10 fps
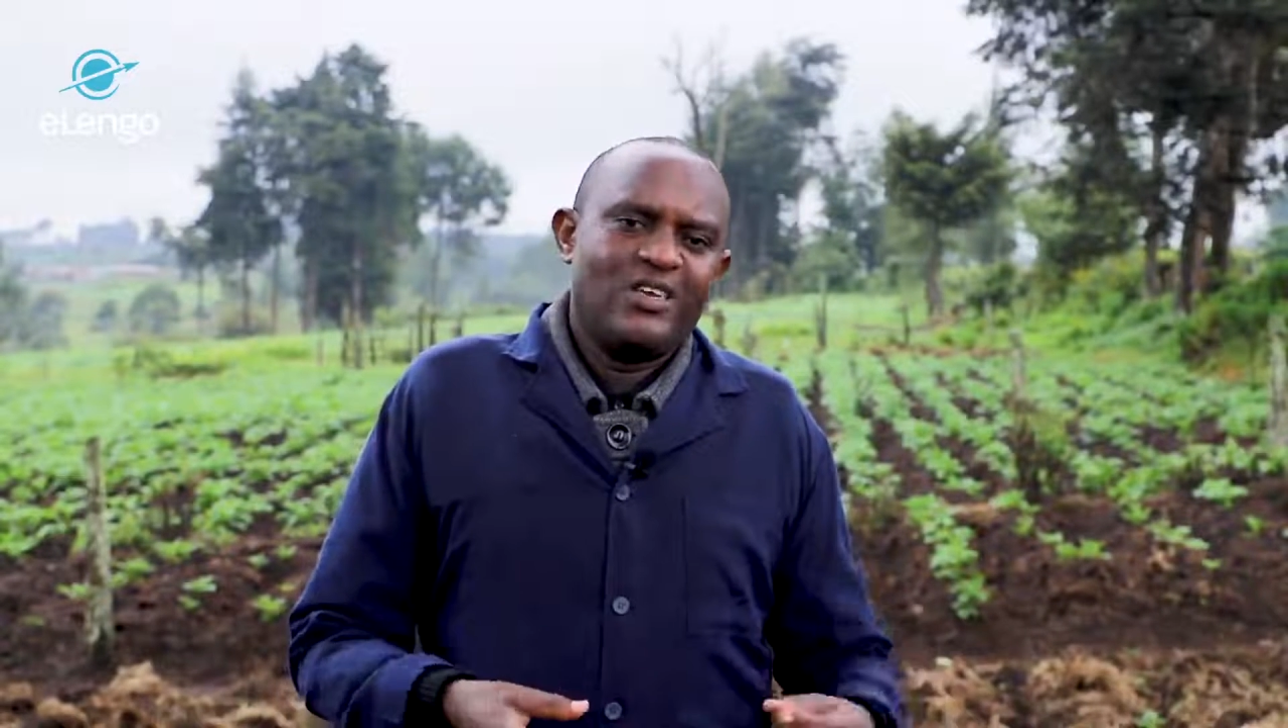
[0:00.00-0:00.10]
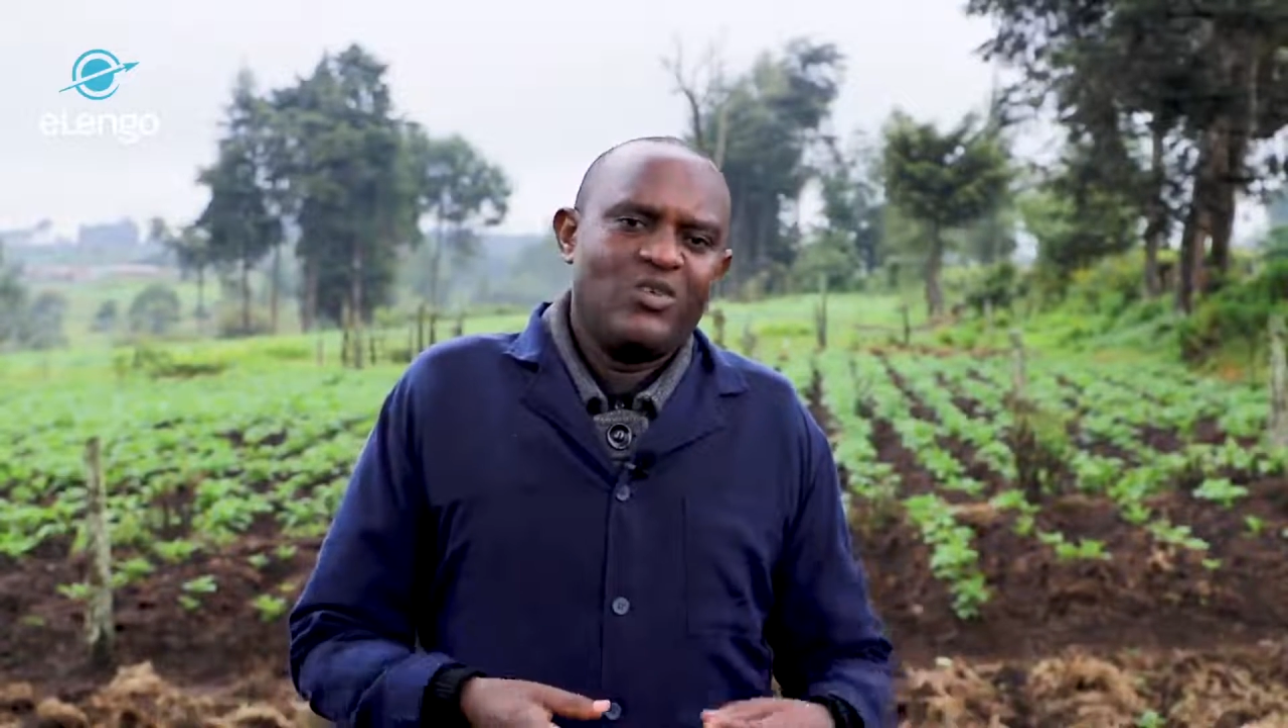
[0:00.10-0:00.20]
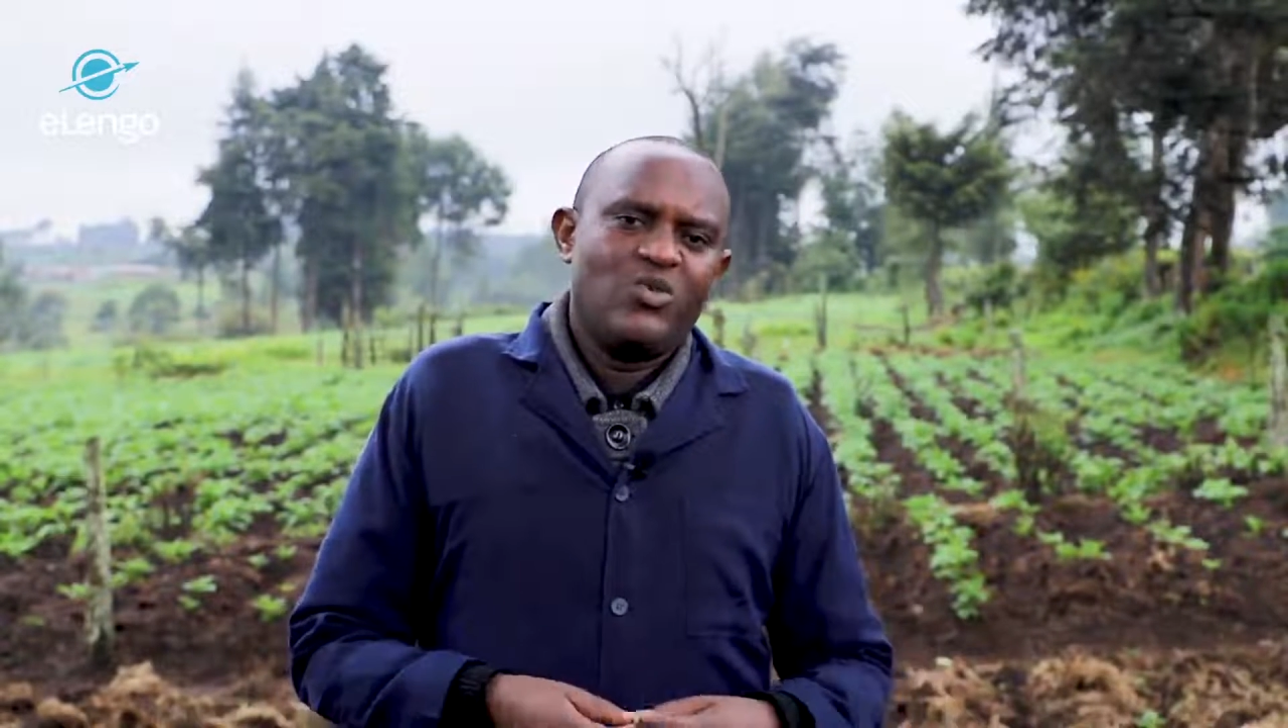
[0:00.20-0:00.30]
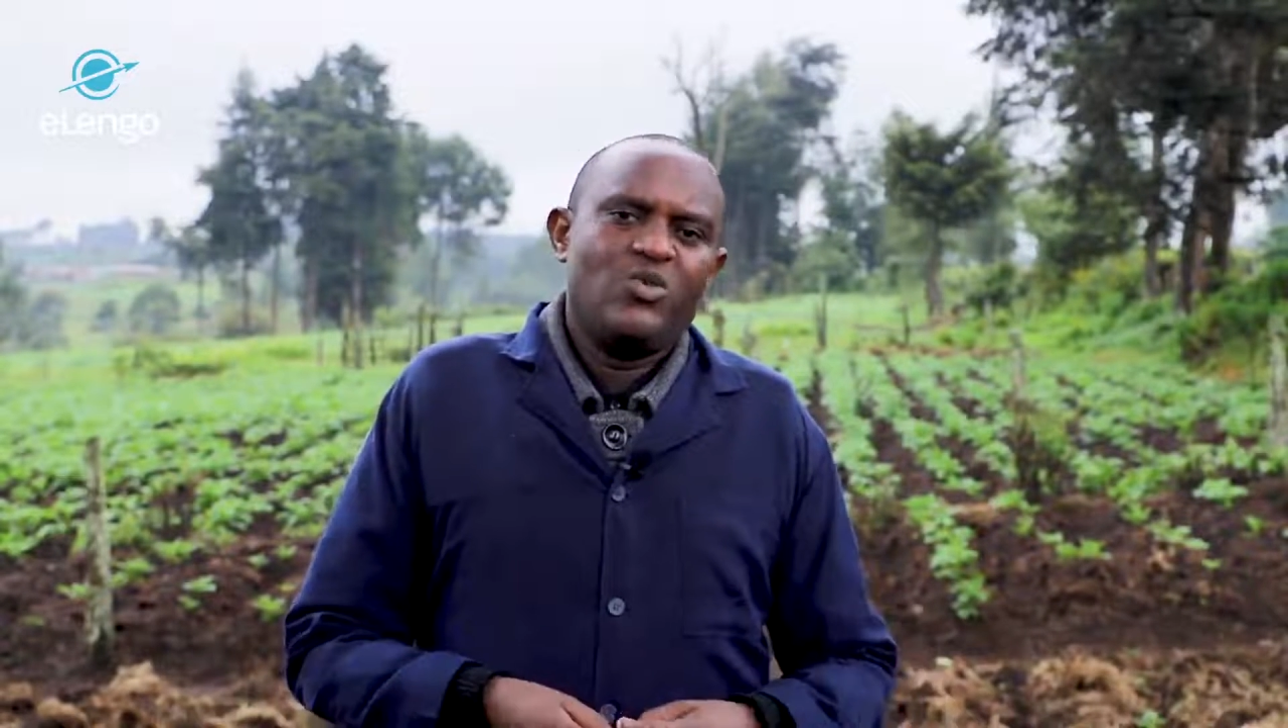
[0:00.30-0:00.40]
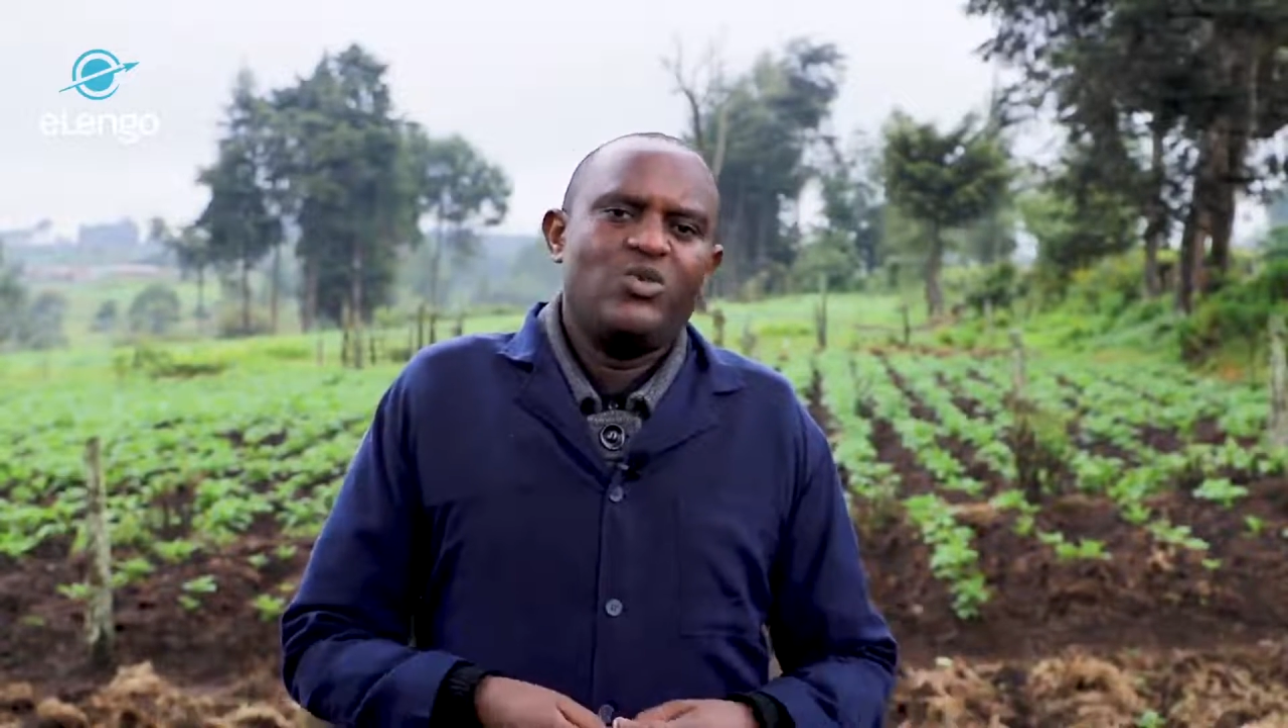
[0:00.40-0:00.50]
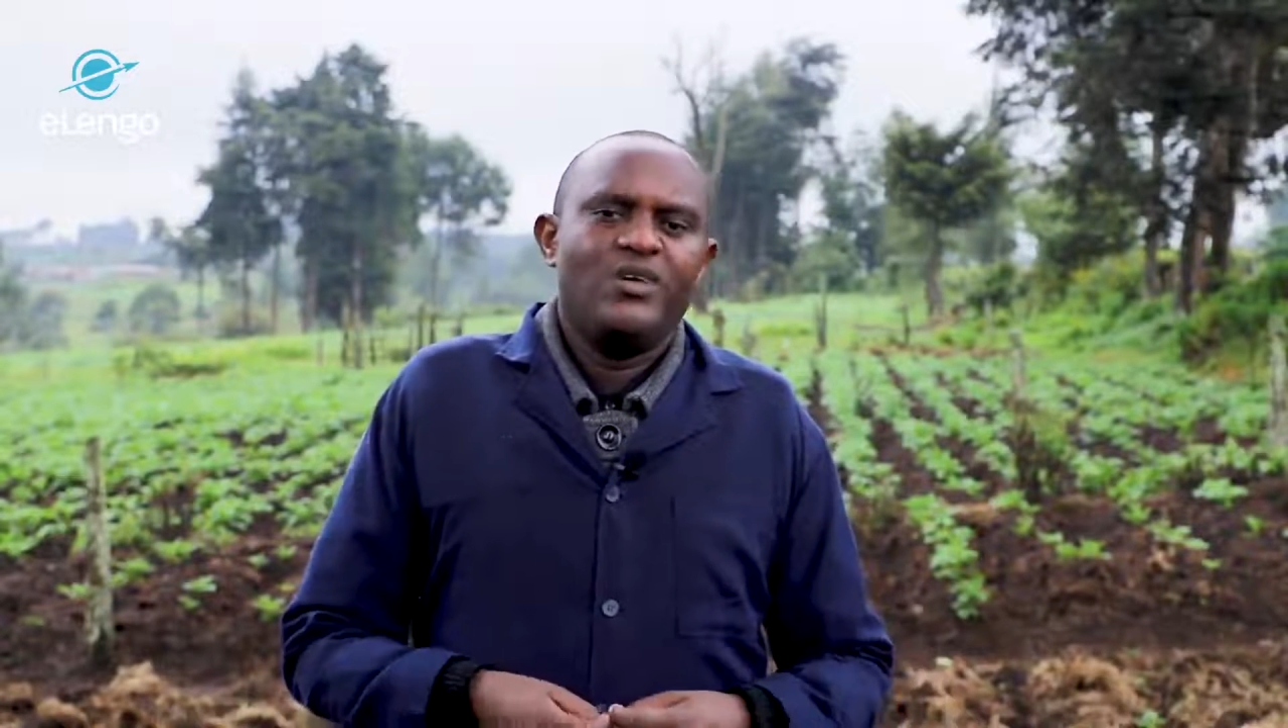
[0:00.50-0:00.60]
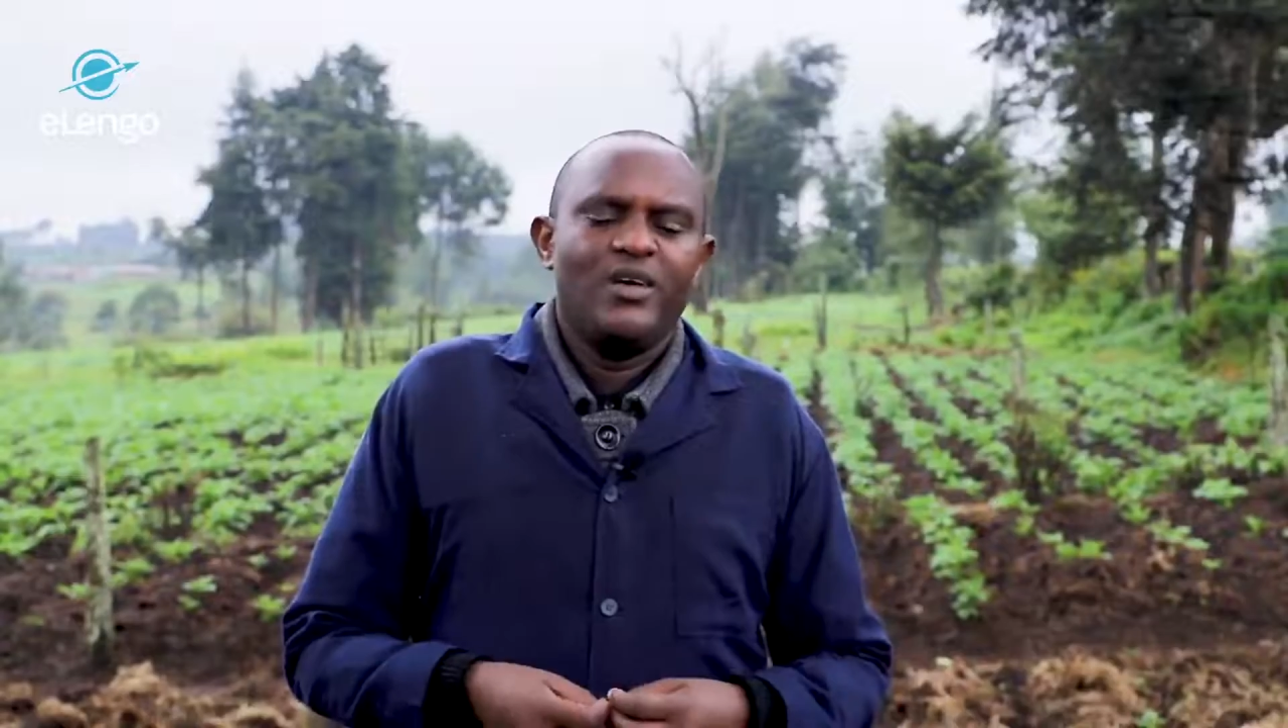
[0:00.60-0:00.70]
into